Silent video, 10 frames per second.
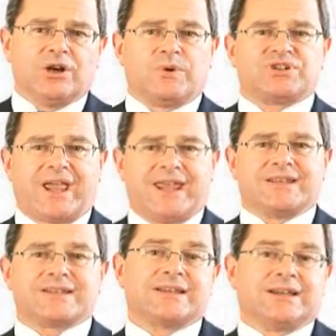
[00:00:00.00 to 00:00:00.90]
which
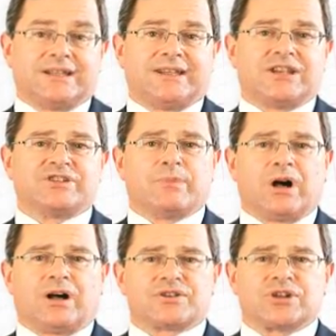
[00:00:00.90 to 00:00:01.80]
ends at the end of
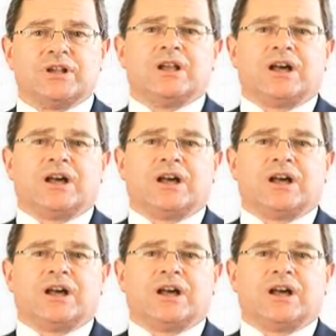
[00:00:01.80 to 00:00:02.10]
March.